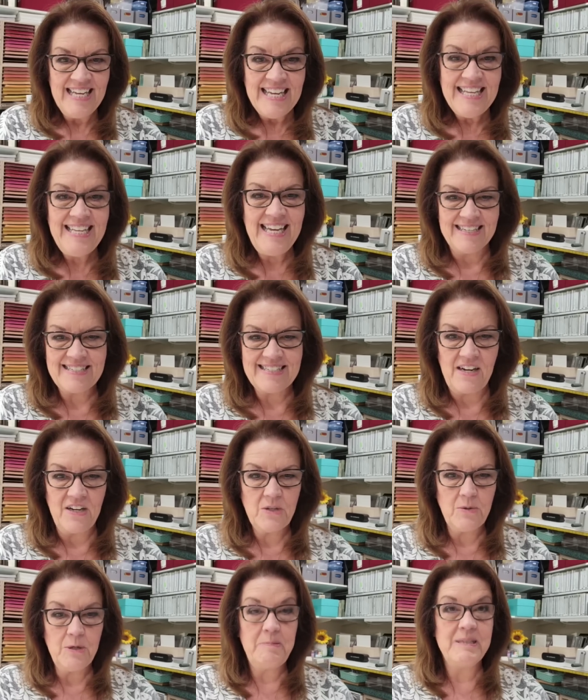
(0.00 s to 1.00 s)
Yes, our
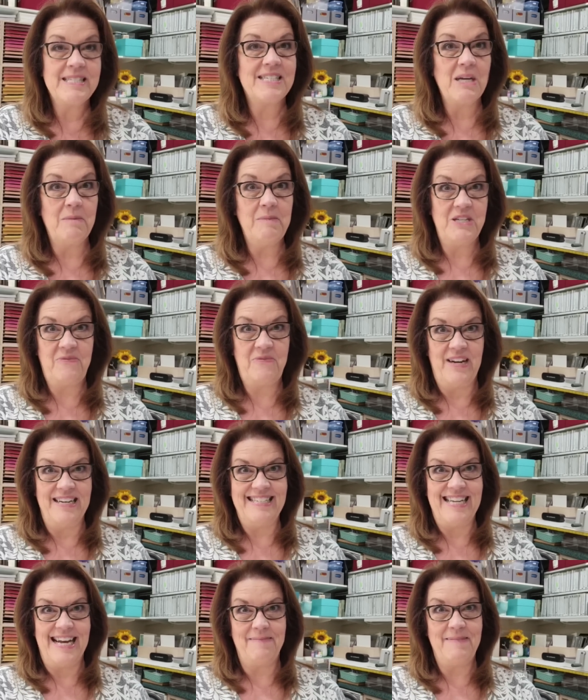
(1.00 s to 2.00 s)
group is so much
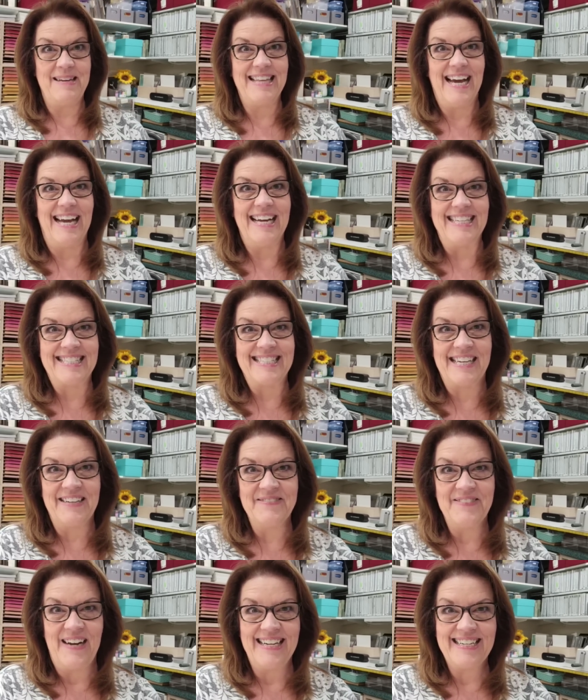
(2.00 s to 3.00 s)
fun, Tammy. That is
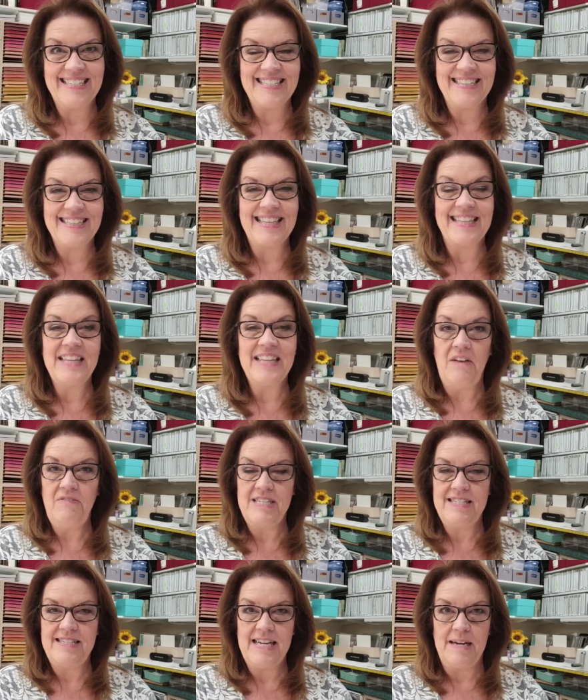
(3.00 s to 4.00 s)
correct. The Love
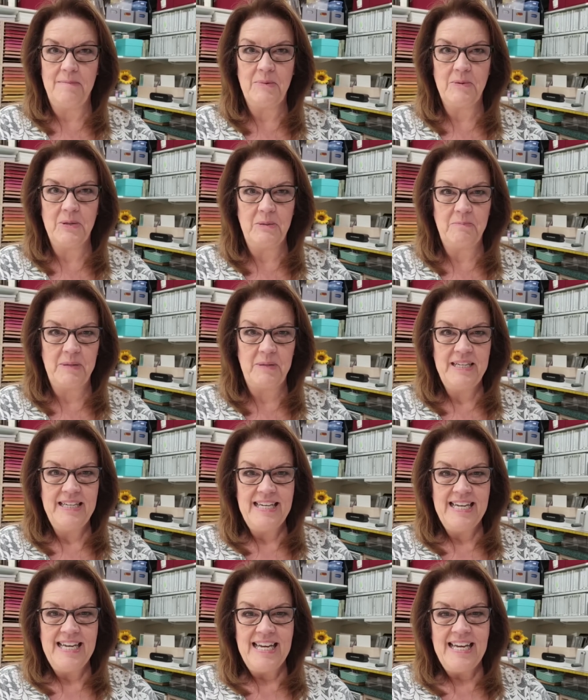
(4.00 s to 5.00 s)
to Stamp group.
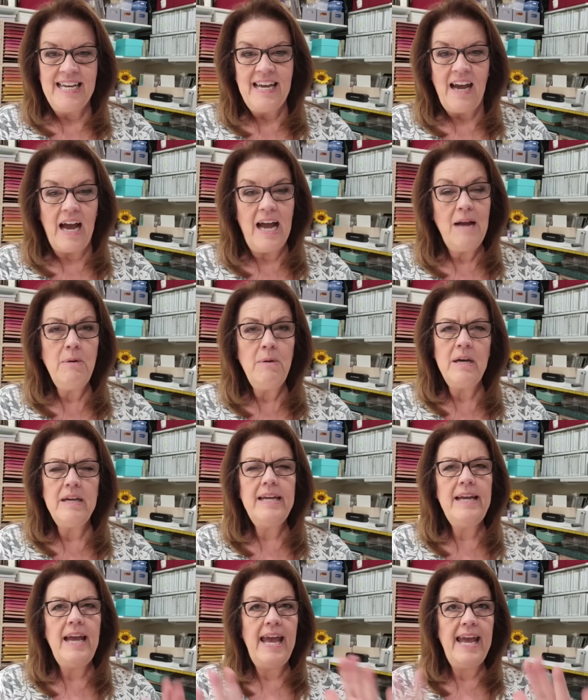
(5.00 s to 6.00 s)
I will,
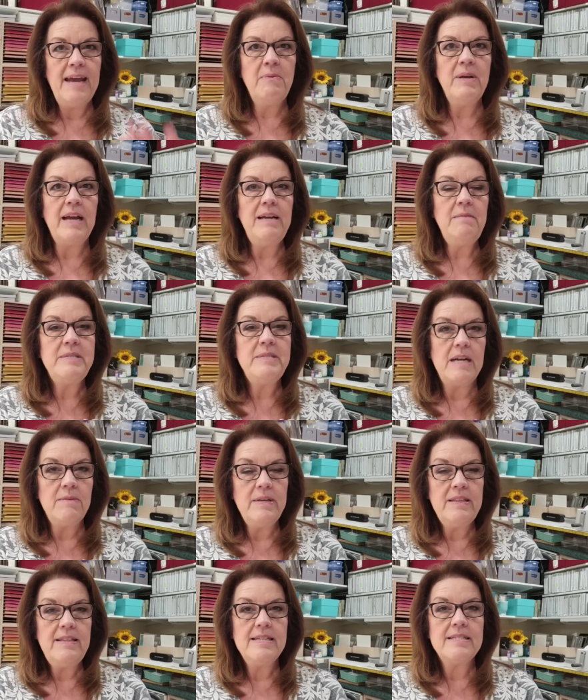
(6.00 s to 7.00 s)
it, eh, hey, when I'm done
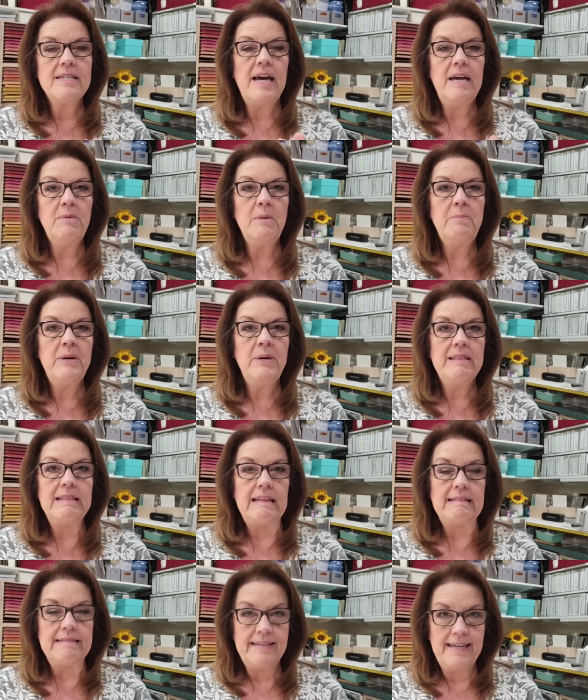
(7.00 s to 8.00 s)
with this, I will put
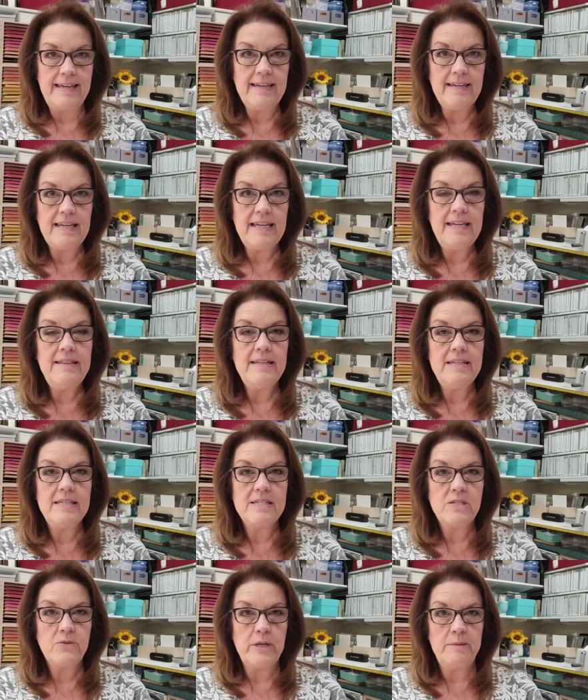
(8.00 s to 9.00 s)
the link in the
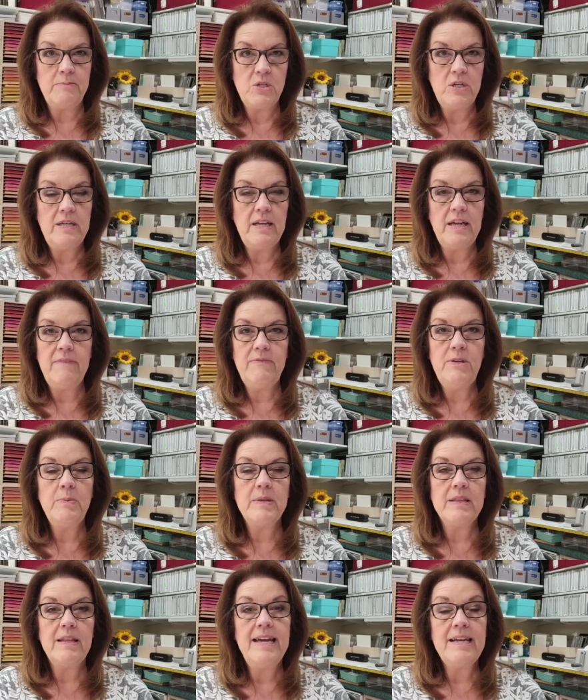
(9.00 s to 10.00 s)
description if you
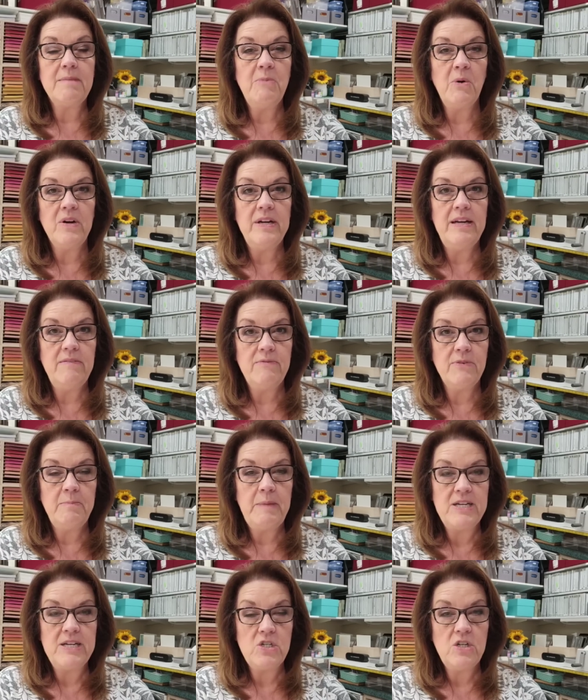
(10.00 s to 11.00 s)
would like more
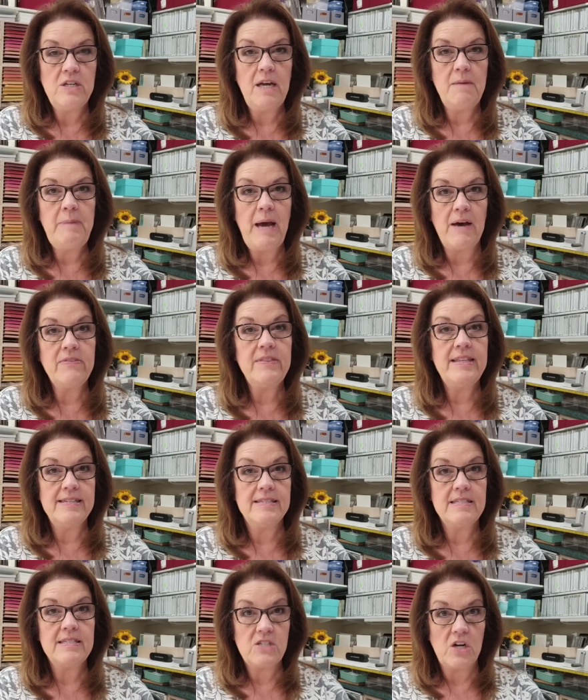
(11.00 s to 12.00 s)
information about
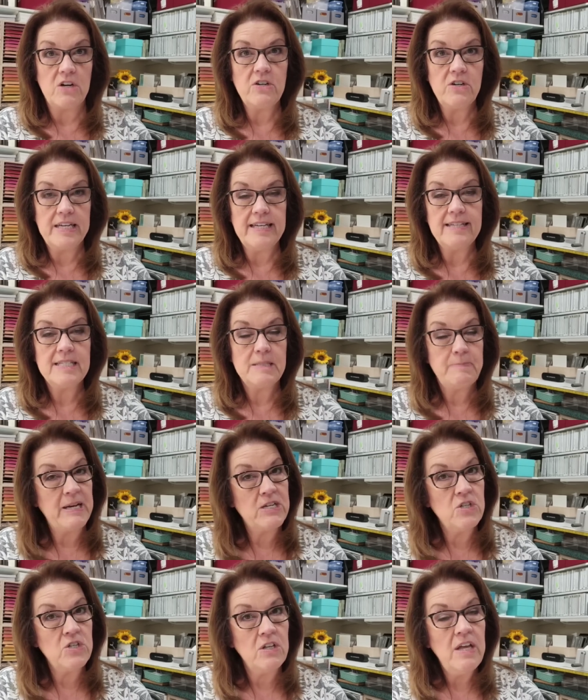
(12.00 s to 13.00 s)
this starter kit
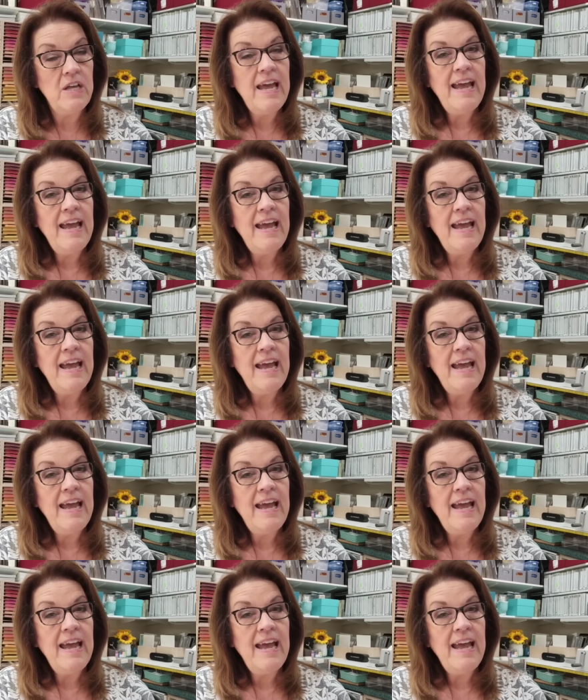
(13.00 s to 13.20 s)
special